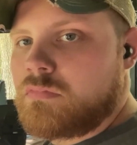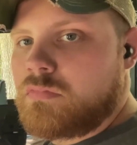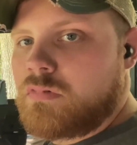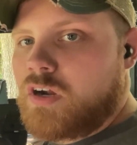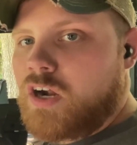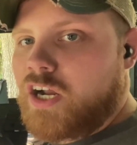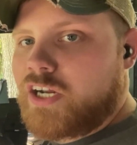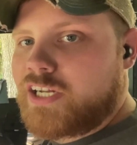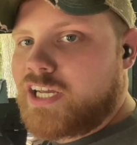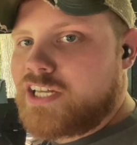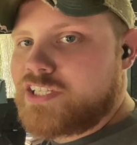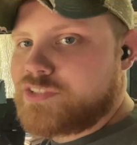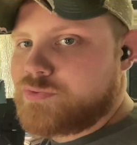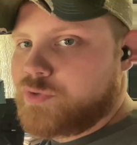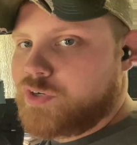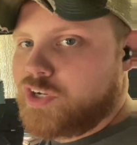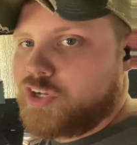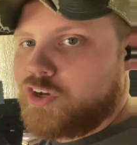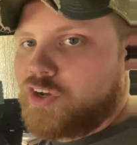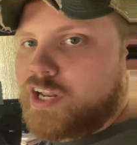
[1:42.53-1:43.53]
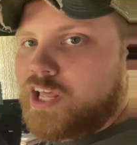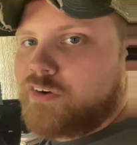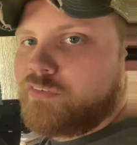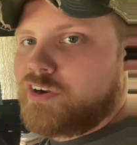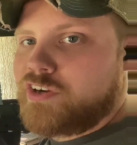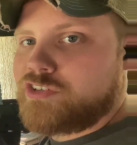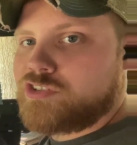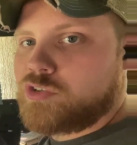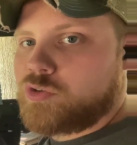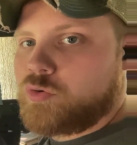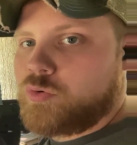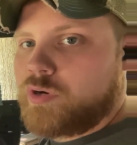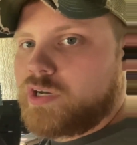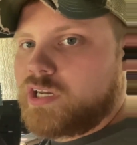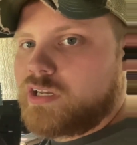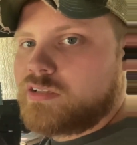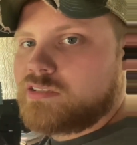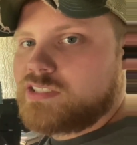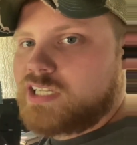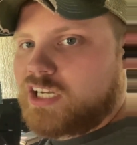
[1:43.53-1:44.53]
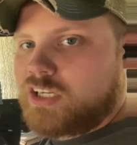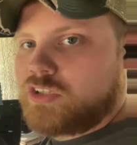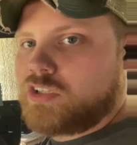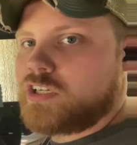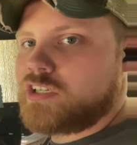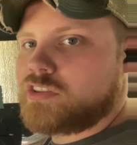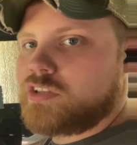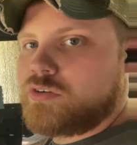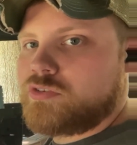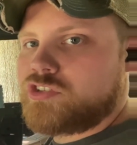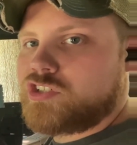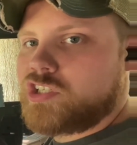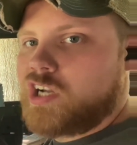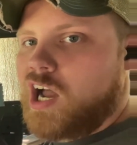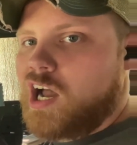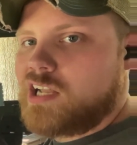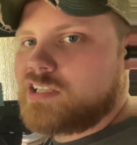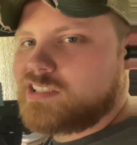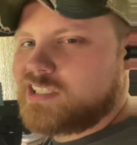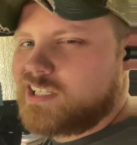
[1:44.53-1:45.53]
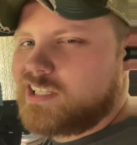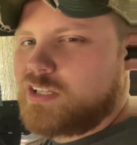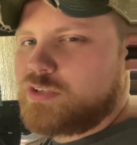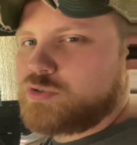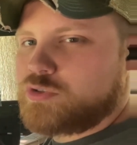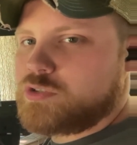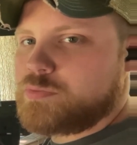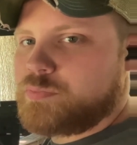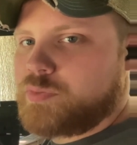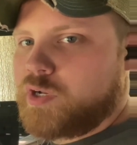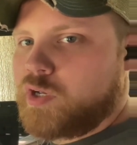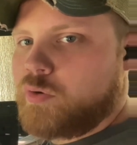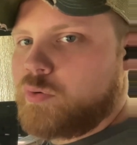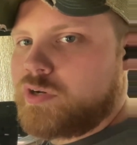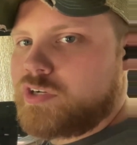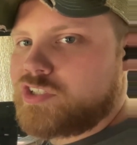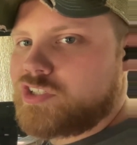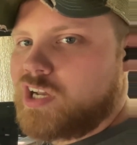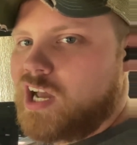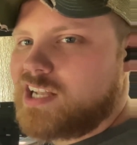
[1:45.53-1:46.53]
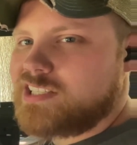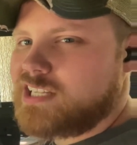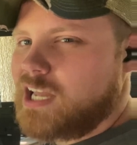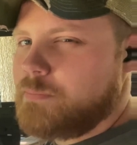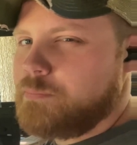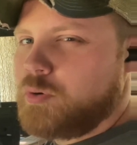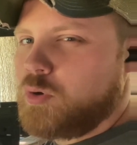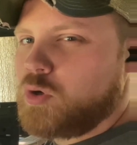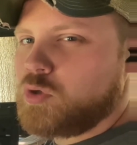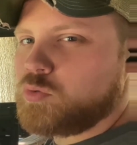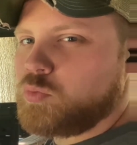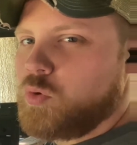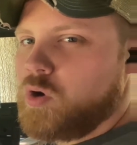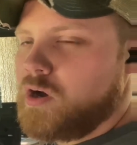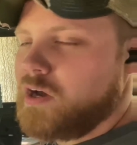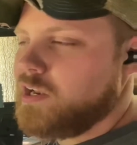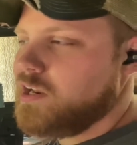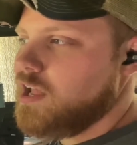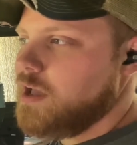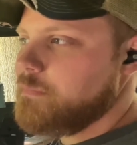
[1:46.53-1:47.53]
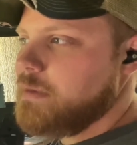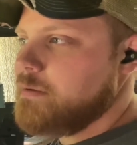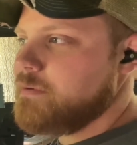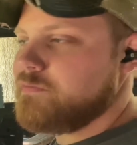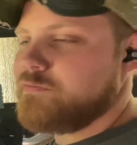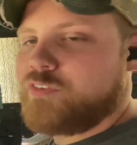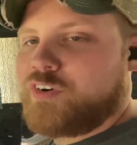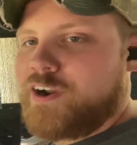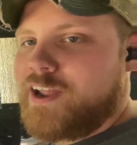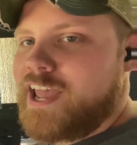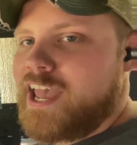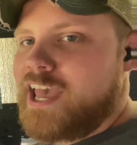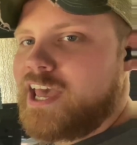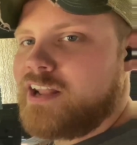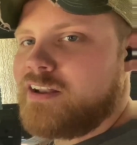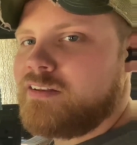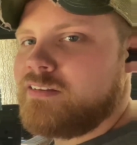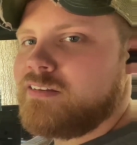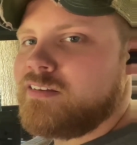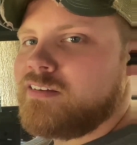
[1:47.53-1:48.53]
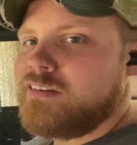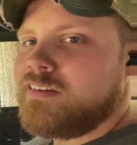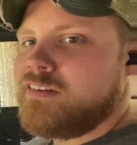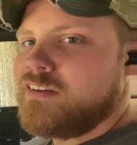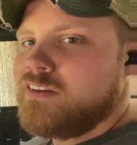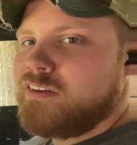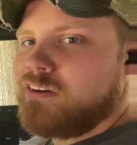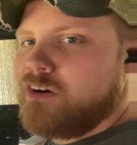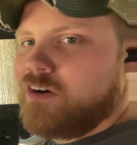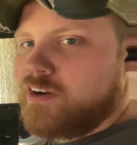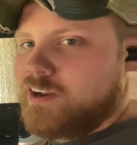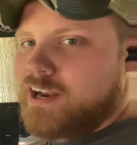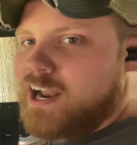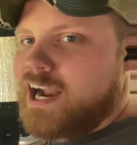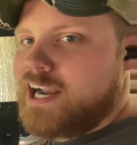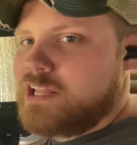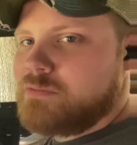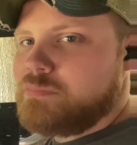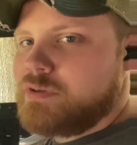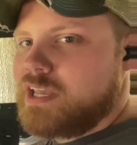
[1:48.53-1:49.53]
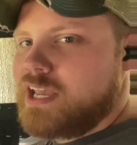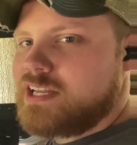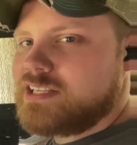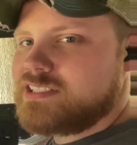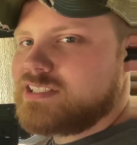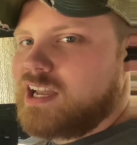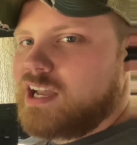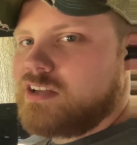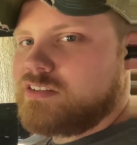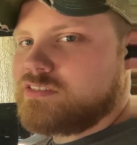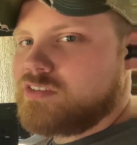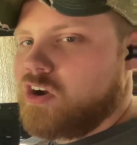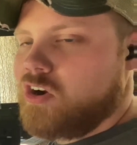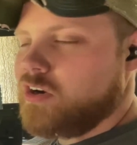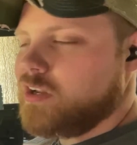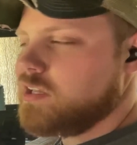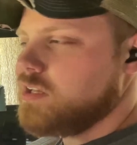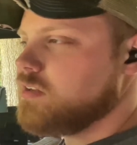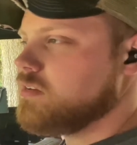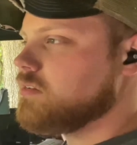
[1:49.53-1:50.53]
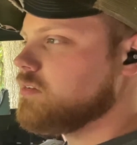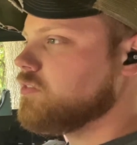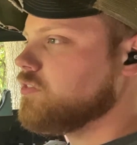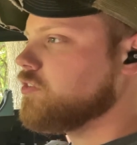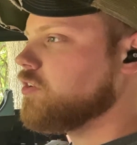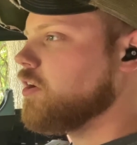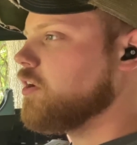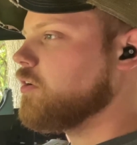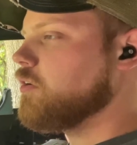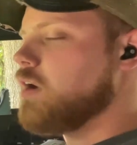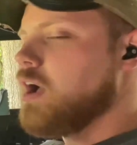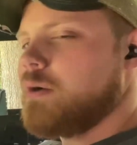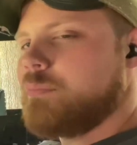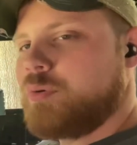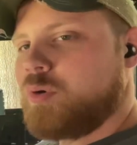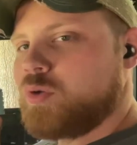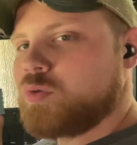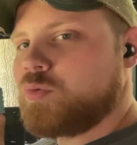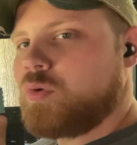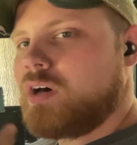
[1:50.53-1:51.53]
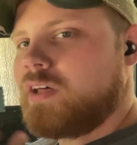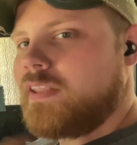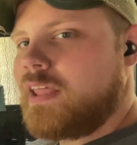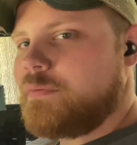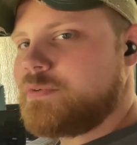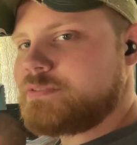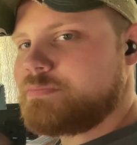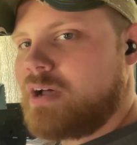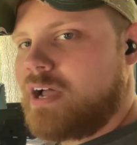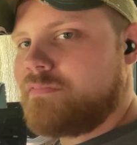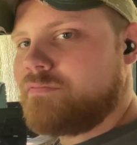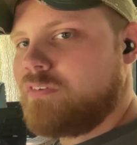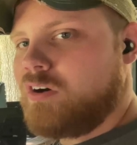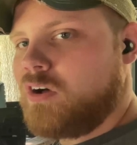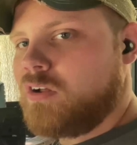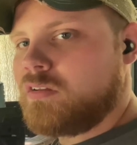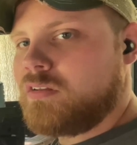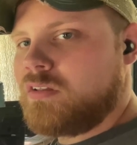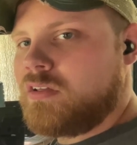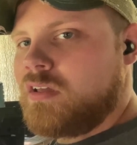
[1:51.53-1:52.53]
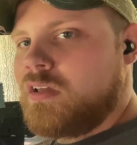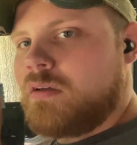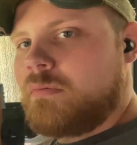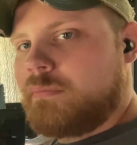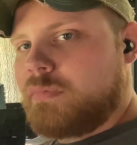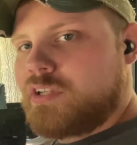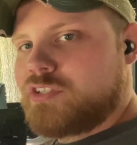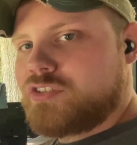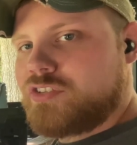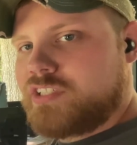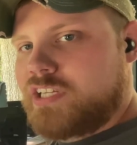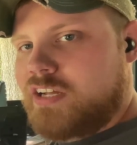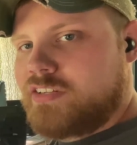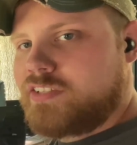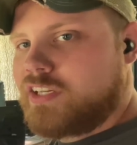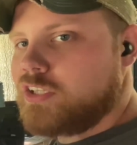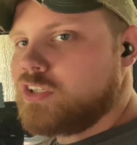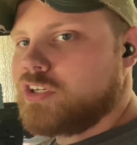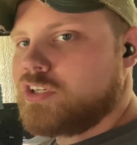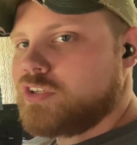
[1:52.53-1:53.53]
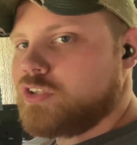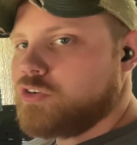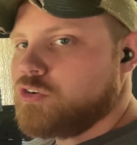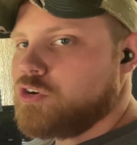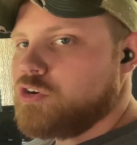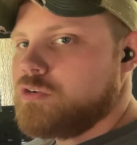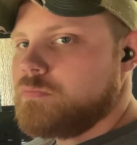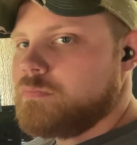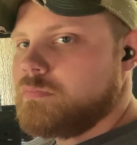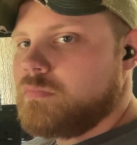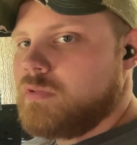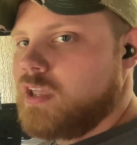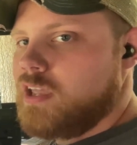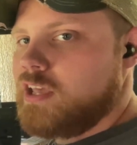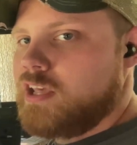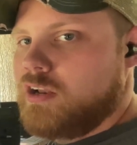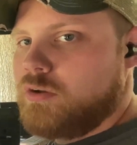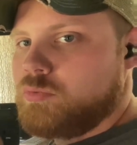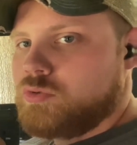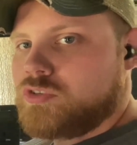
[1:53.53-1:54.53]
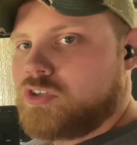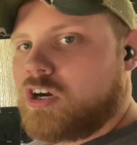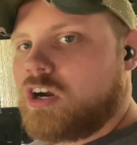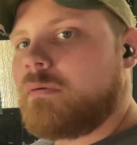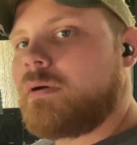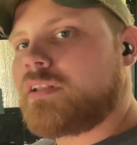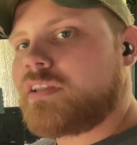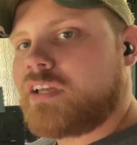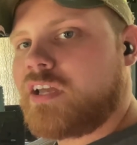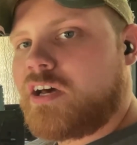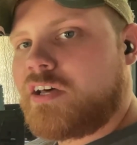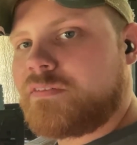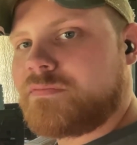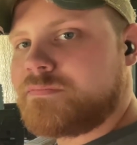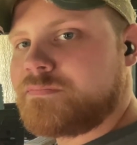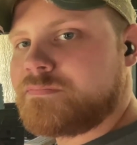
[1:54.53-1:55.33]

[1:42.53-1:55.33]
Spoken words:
All right, guys, so we're going to go down range real quick, take a look at those shots. Again, those are some pretty quick shots. I pulled one. I'm aiming for a head on an IDPA style target. So I pulled one. That was my fault. But let's go down and take a look at the group, and we'll talk about the gun.